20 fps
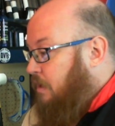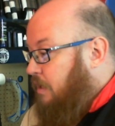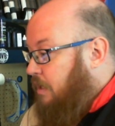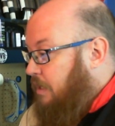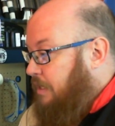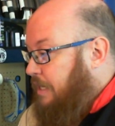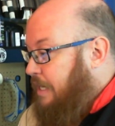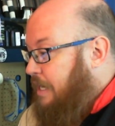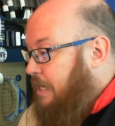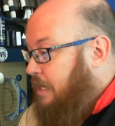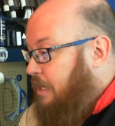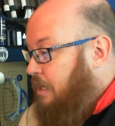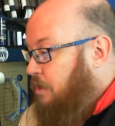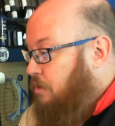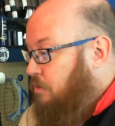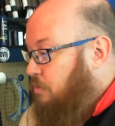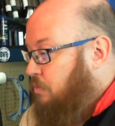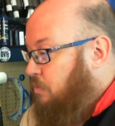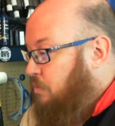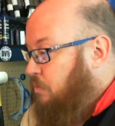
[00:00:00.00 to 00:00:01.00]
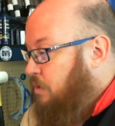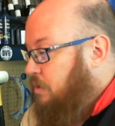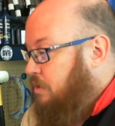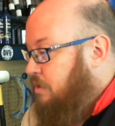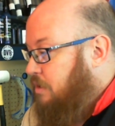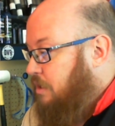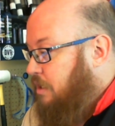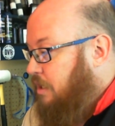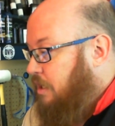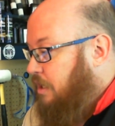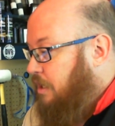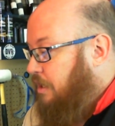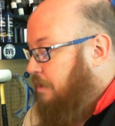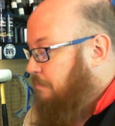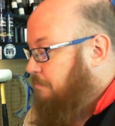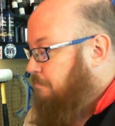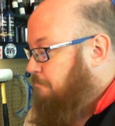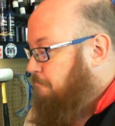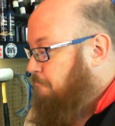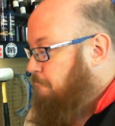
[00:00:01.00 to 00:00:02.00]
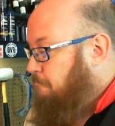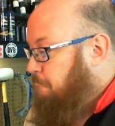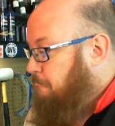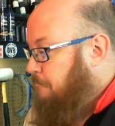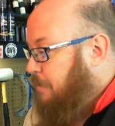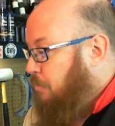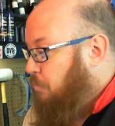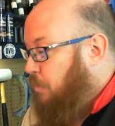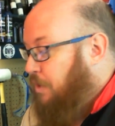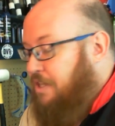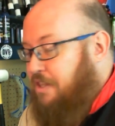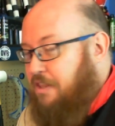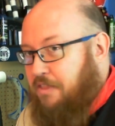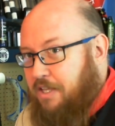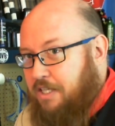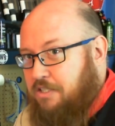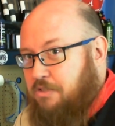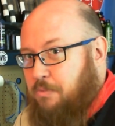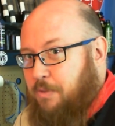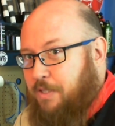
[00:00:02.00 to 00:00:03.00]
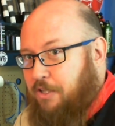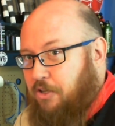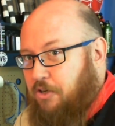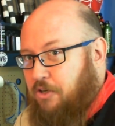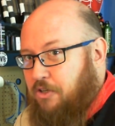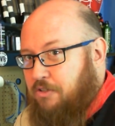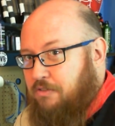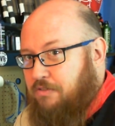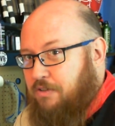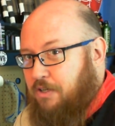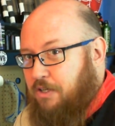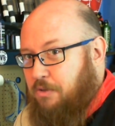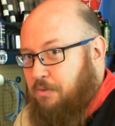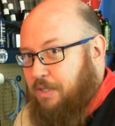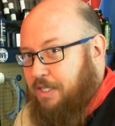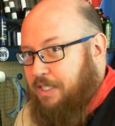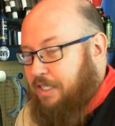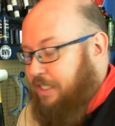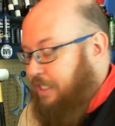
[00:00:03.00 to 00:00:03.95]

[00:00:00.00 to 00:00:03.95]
Now, one of the things we learned very quickly